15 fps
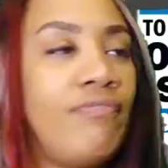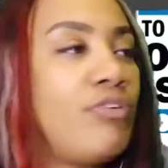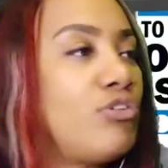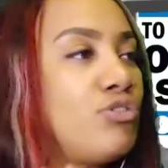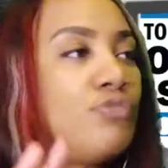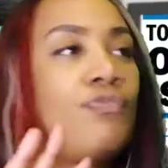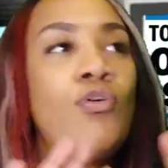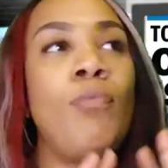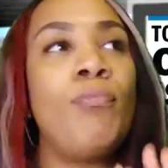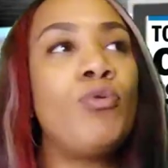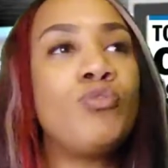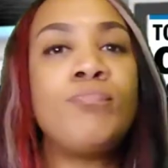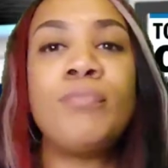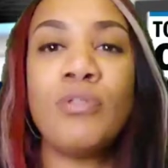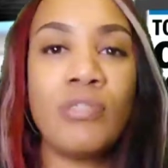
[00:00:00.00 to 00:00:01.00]
First of all,
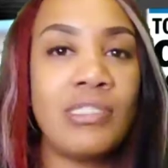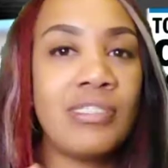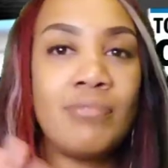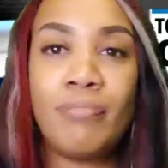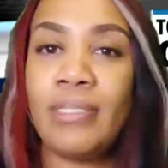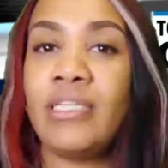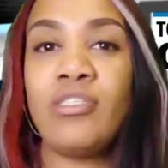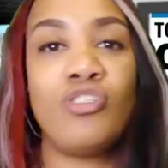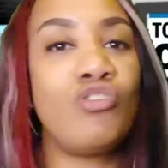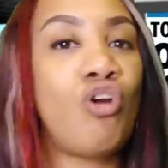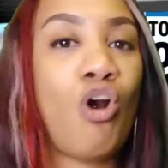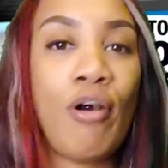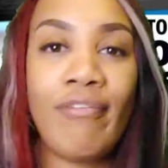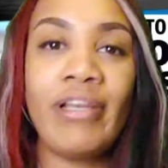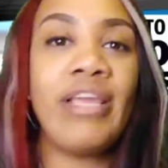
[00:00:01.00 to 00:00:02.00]
most buildings and places are
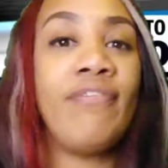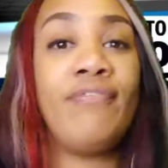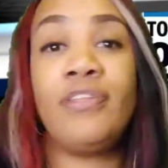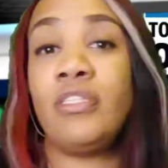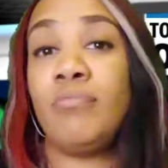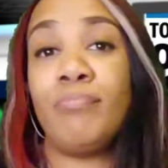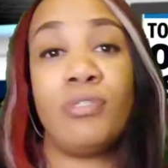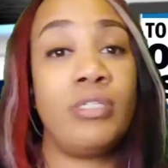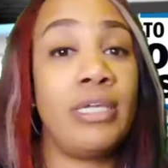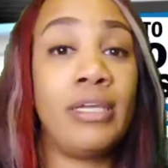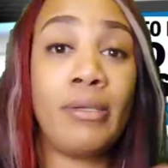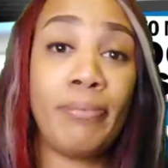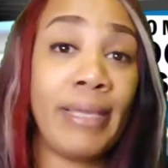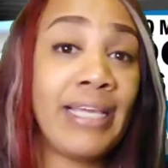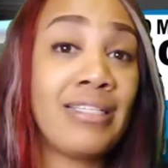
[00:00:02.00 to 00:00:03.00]
already at 50%
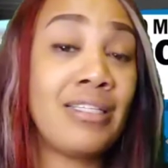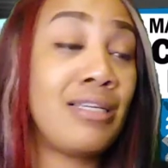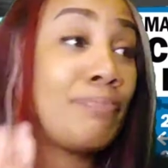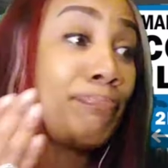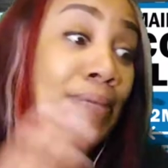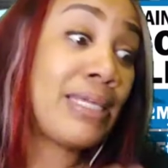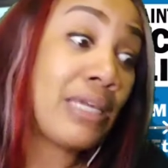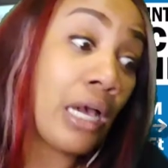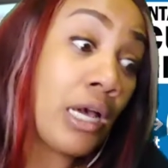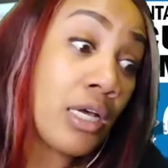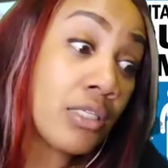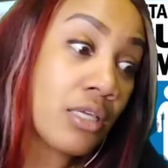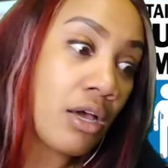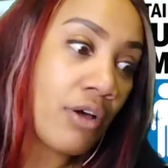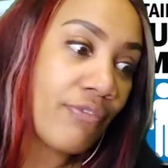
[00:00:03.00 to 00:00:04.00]
capacity
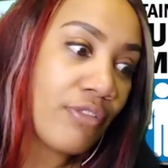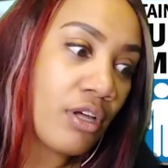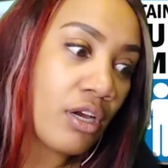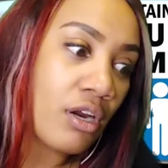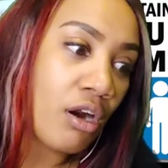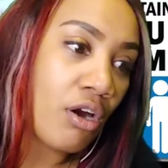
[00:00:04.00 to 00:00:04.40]
because of the